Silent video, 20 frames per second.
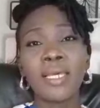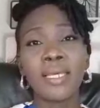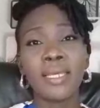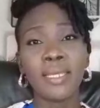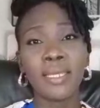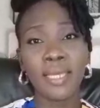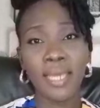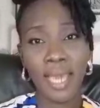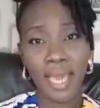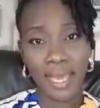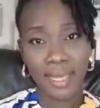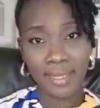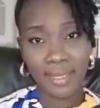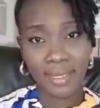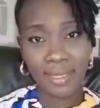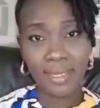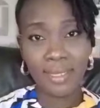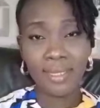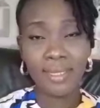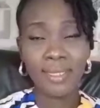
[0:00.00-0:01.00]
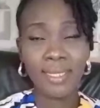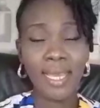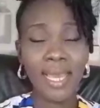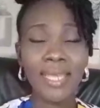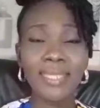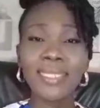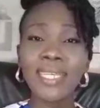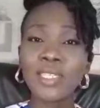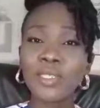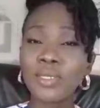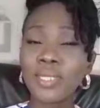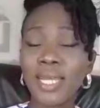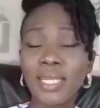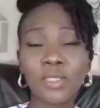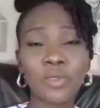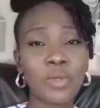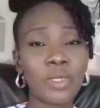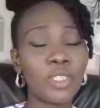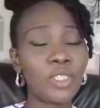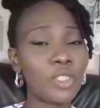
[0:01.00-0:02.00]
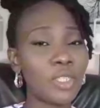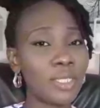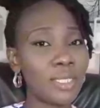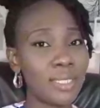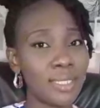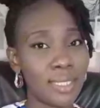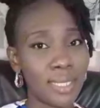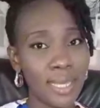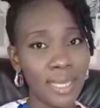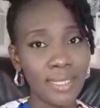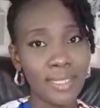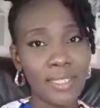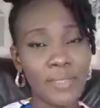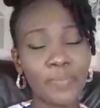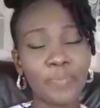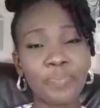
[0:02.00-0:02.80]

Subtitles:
Yes, the answer to that question is yes.